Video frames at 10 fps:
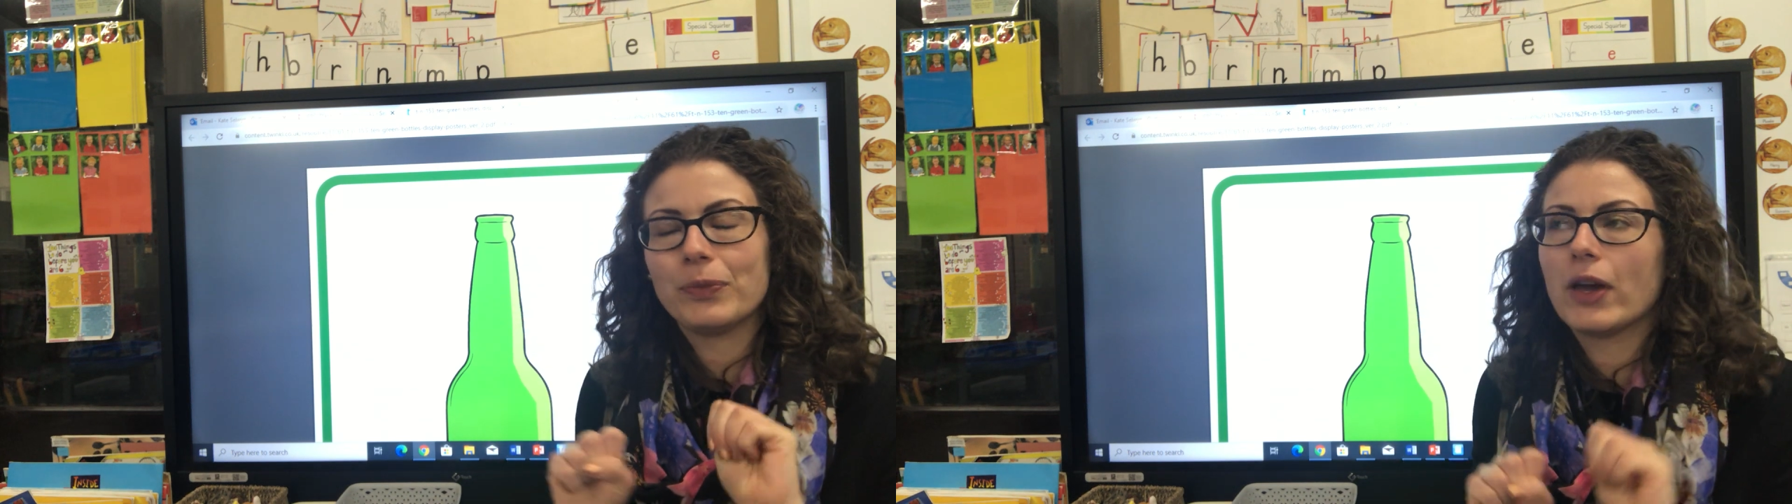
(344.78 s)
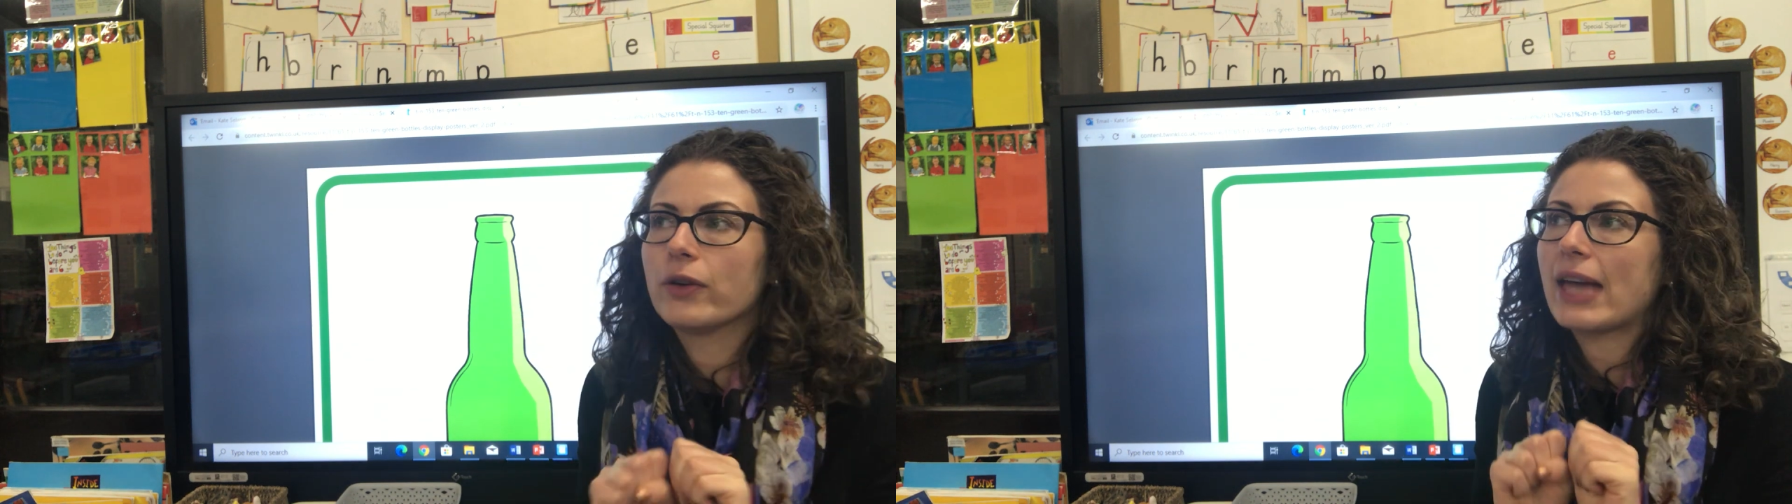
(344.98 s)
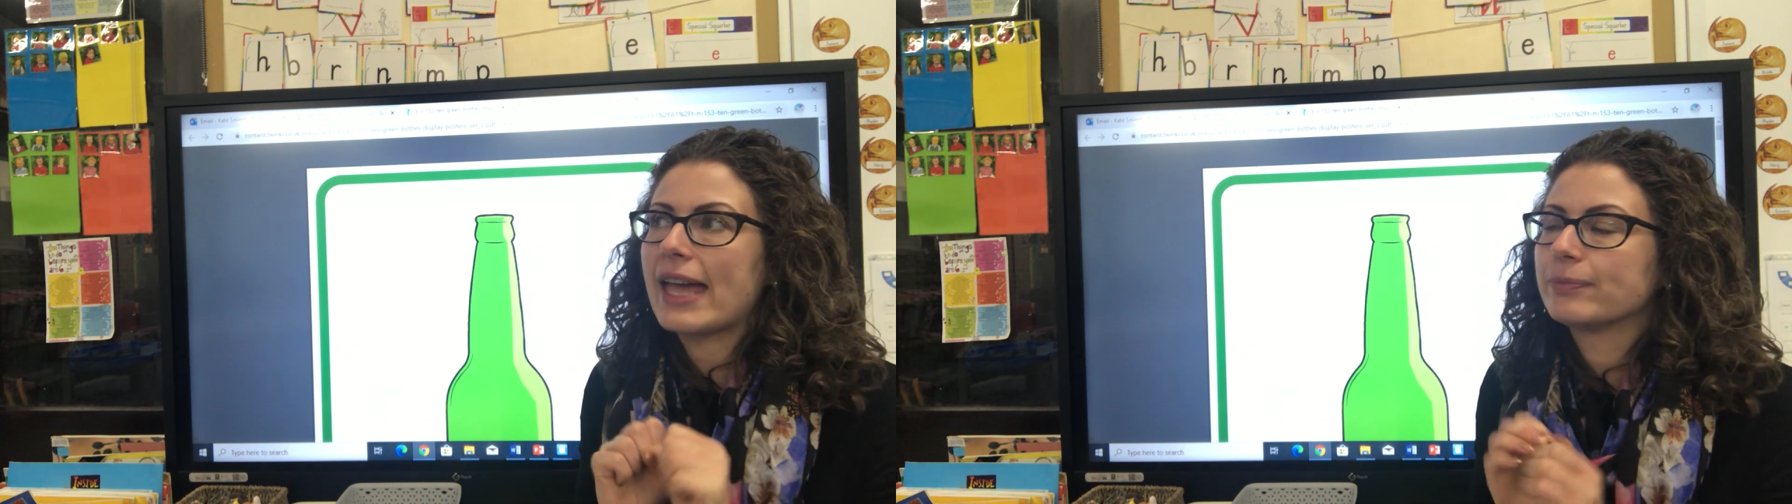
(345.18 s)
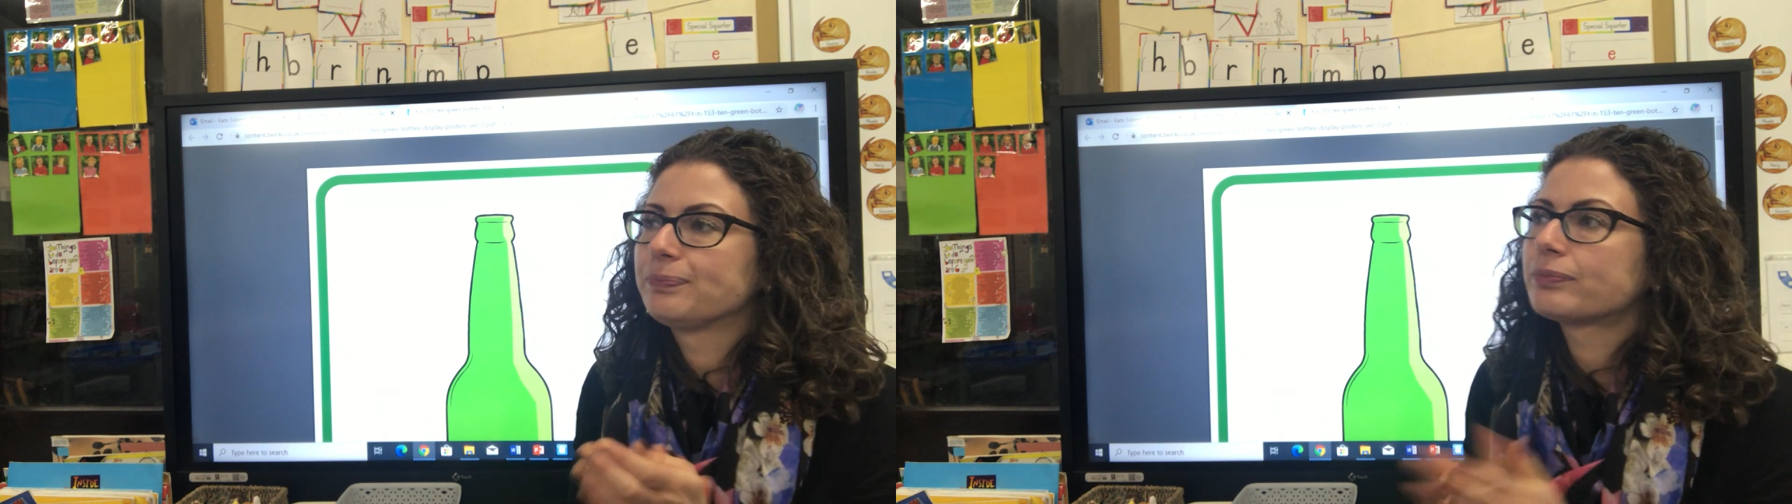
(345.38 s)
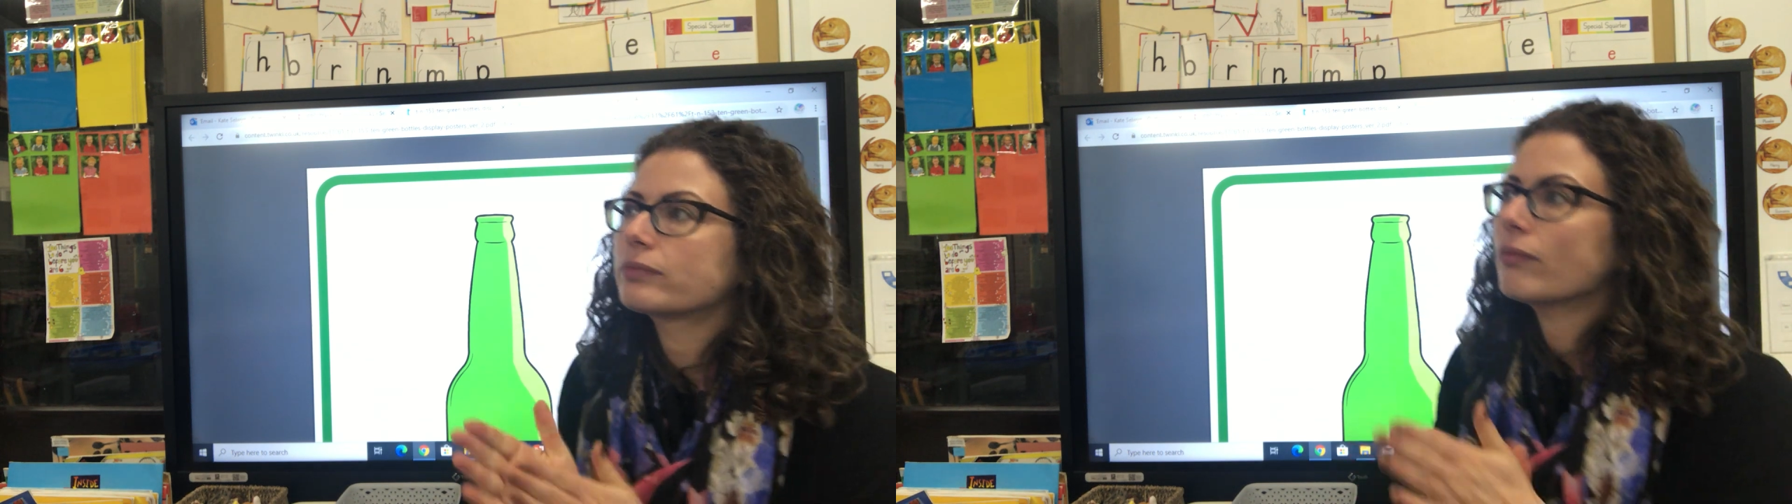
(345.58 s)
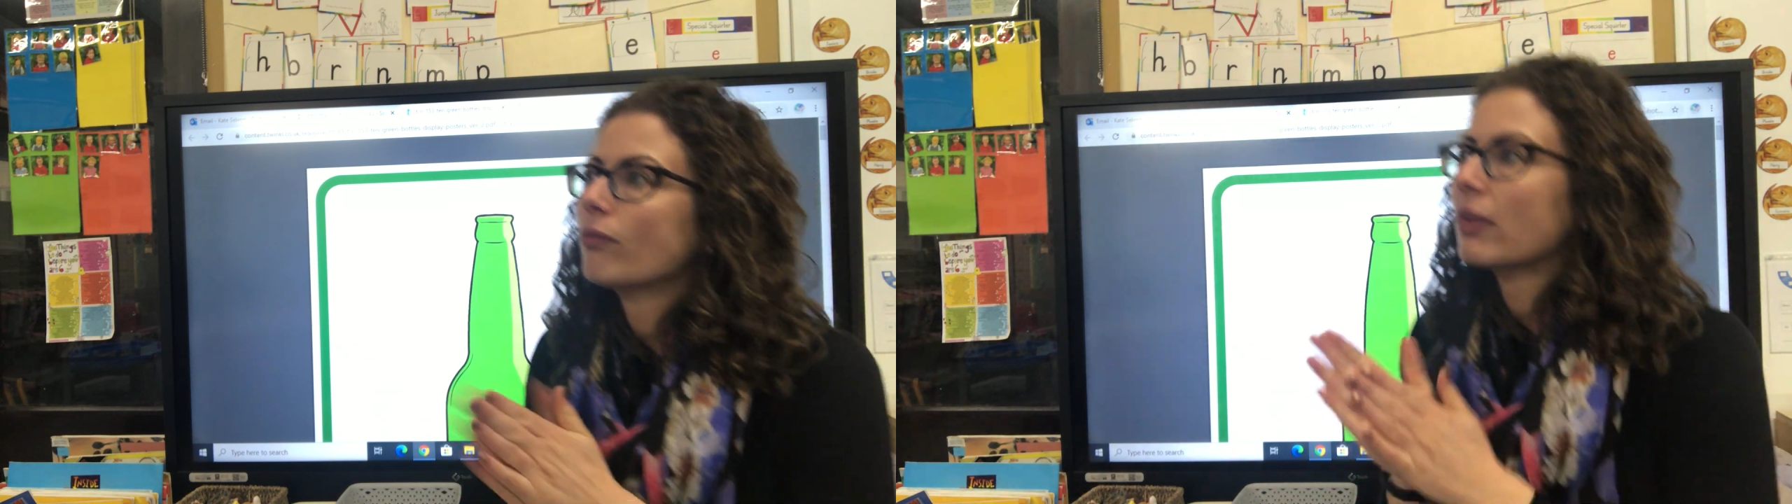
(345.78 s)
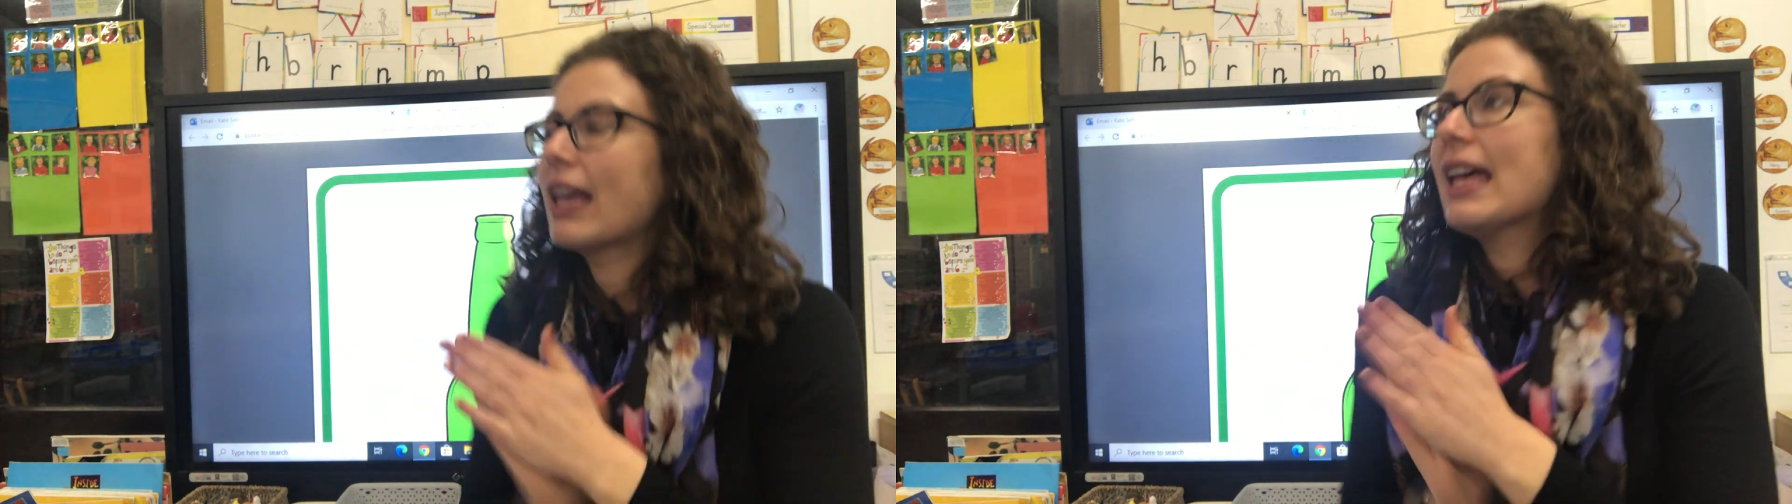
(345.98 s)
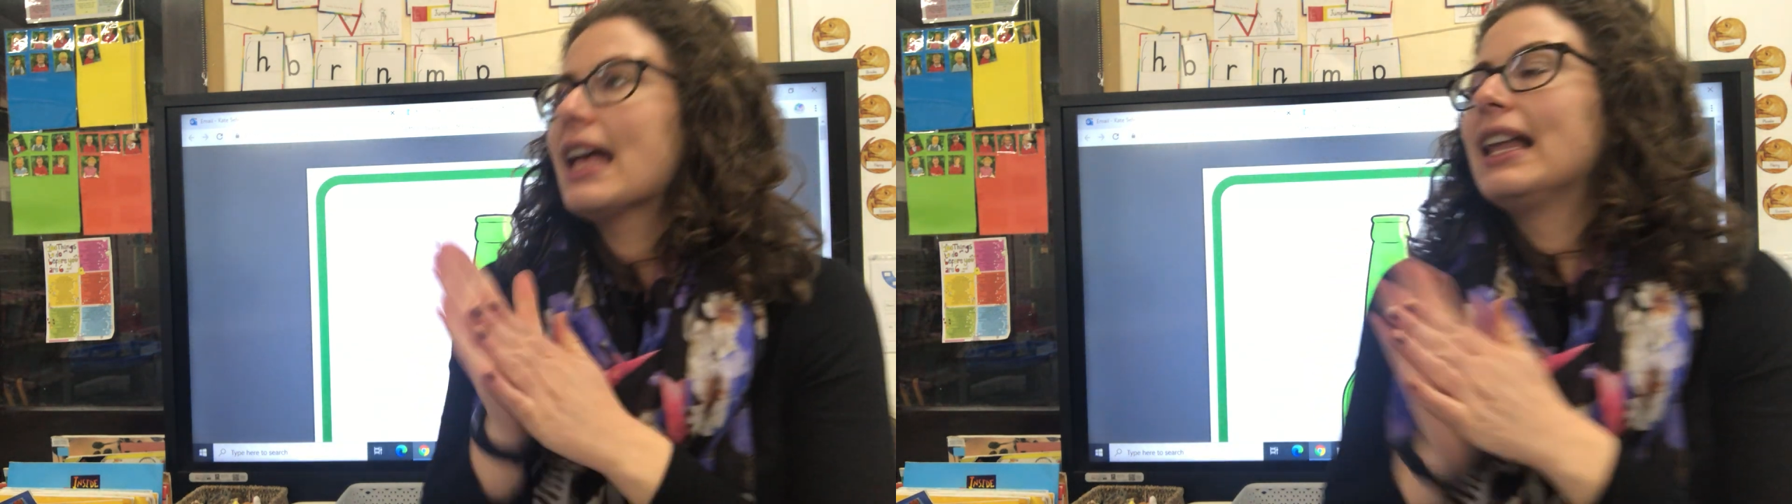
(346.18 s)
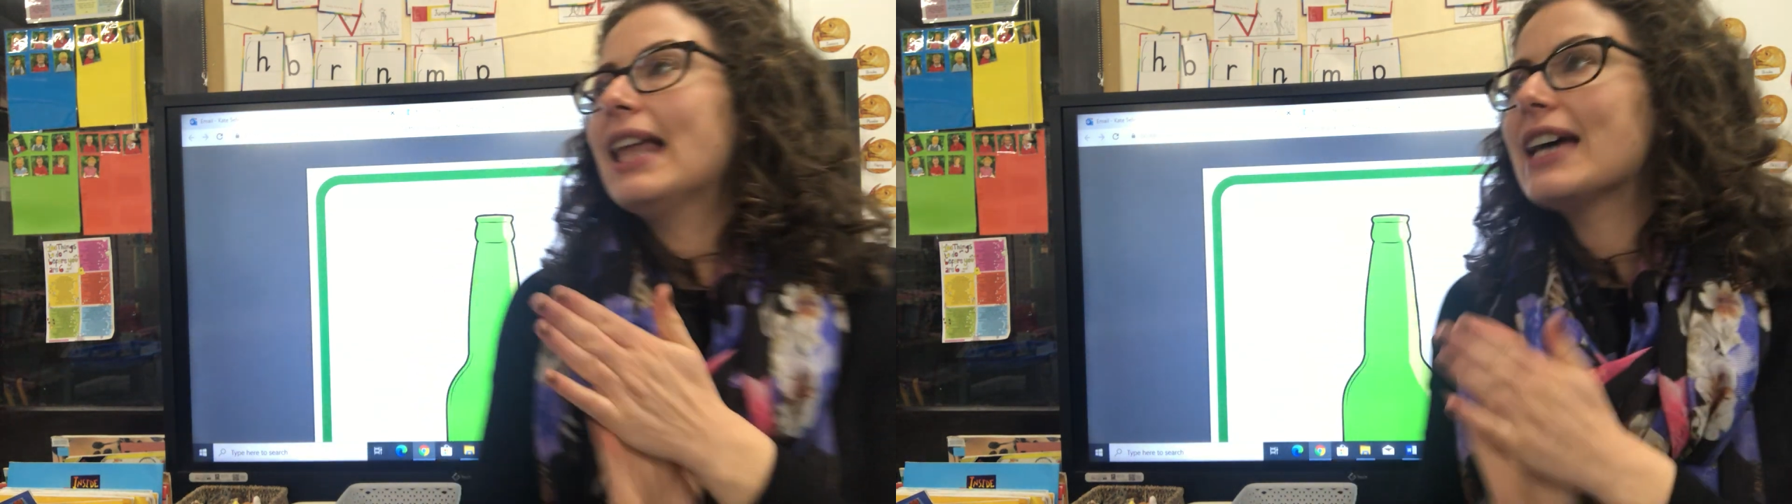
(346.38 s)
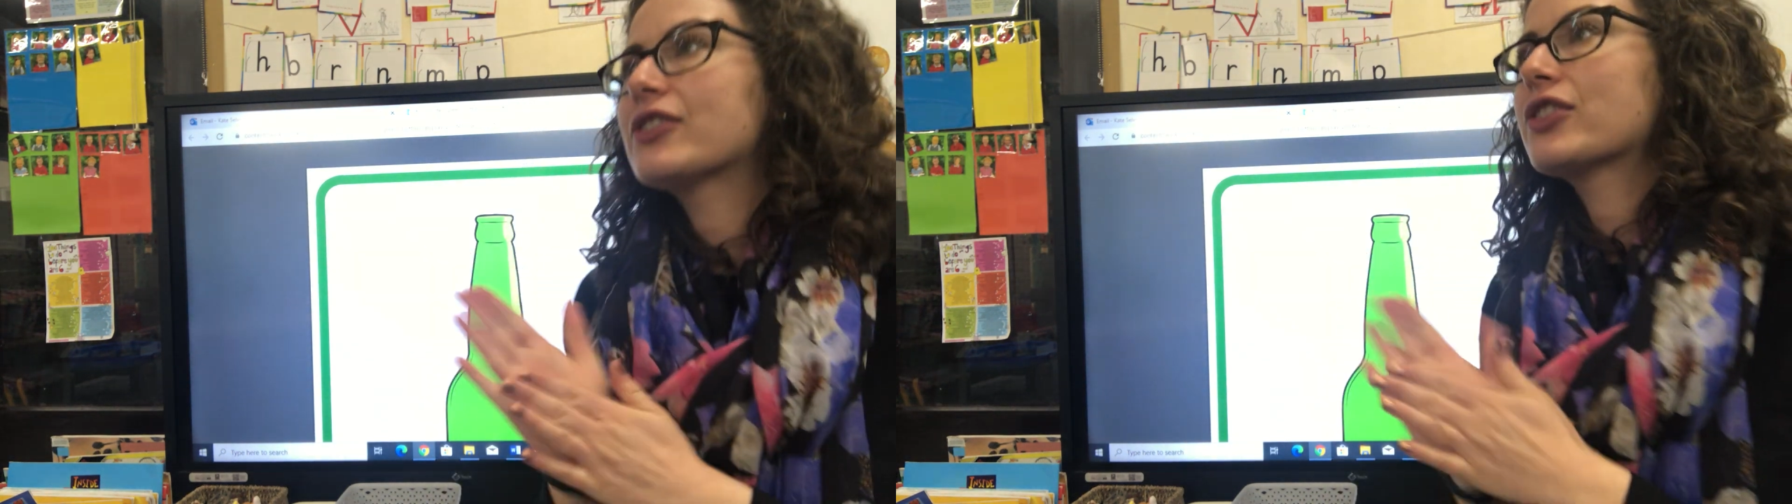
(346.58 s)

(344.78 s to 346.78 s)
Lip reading: Okay, let's